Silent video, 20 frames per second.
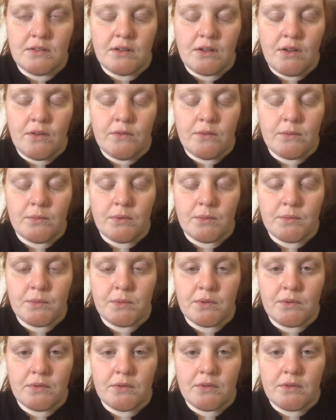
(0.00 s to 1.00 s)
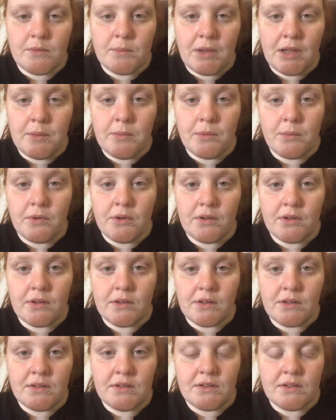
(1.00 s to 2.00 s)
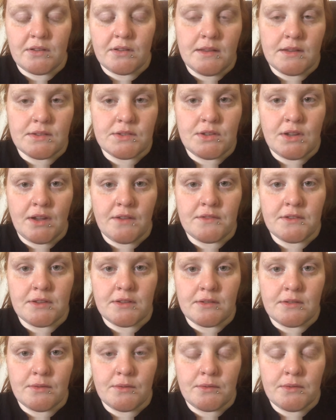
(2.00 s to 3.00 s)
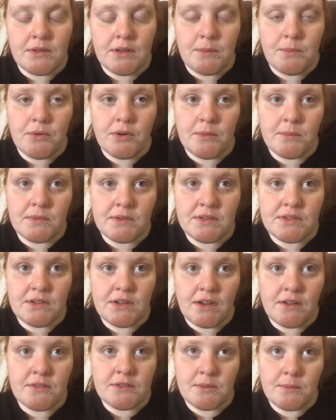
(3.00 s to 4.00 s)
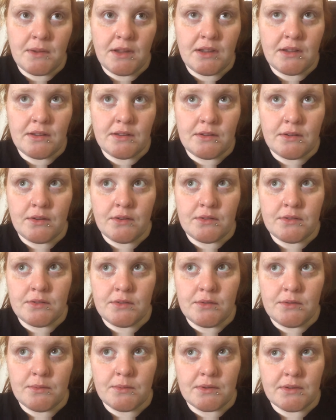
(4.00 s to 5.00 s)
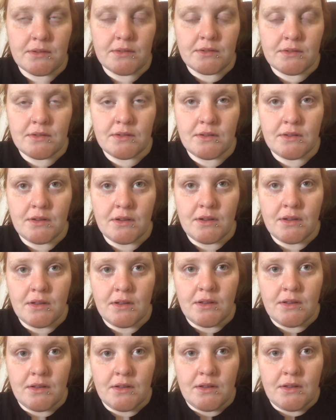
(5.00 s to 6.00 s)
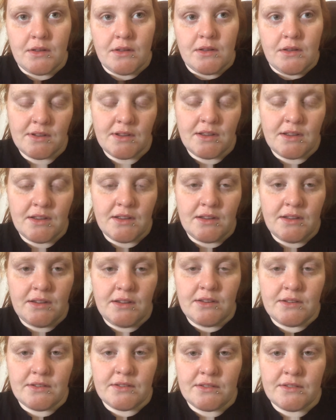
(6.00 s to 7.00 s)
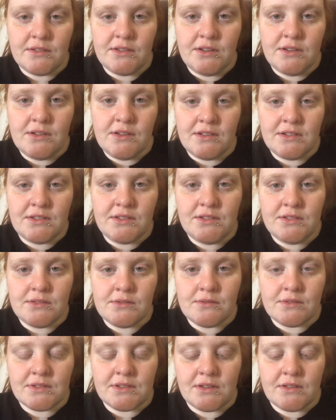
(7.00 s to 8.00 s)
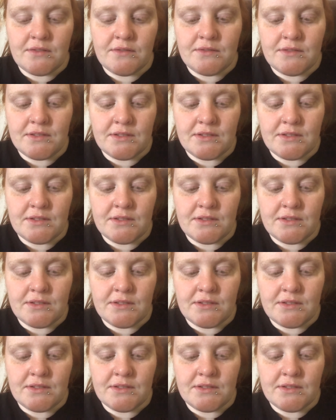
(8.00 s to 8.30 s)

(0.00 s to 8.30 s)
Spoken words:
overwhelmed with all the paperwork and things all the appointments you have to make and go to, and you know, it's usual stuff.